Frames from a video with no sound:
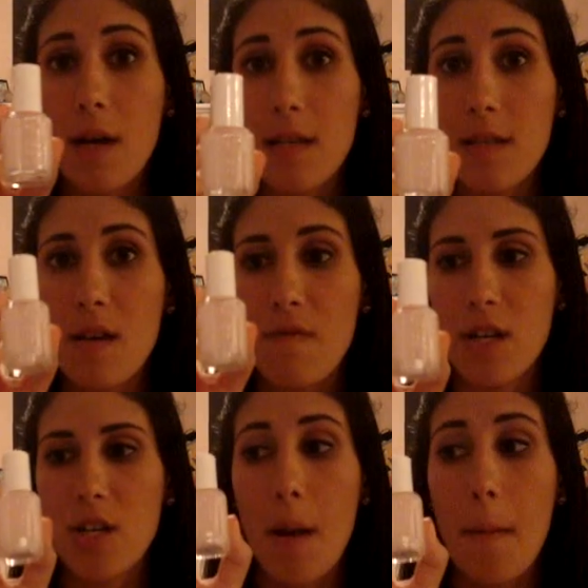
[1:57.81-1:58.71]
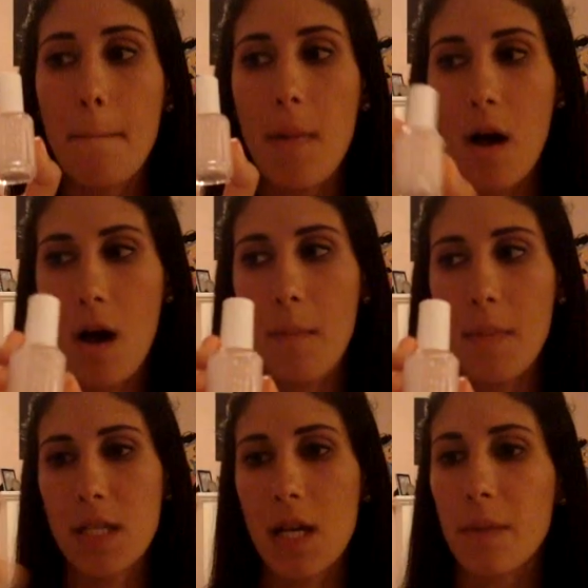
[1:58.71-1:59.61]
Essie Fiji.
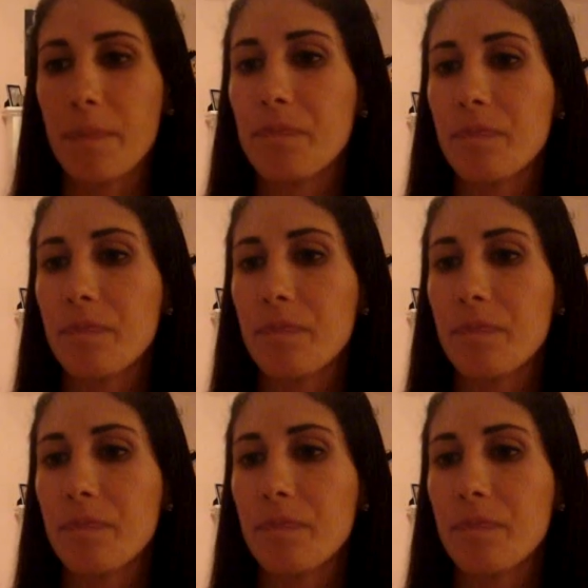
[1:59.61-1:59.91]
Amazing.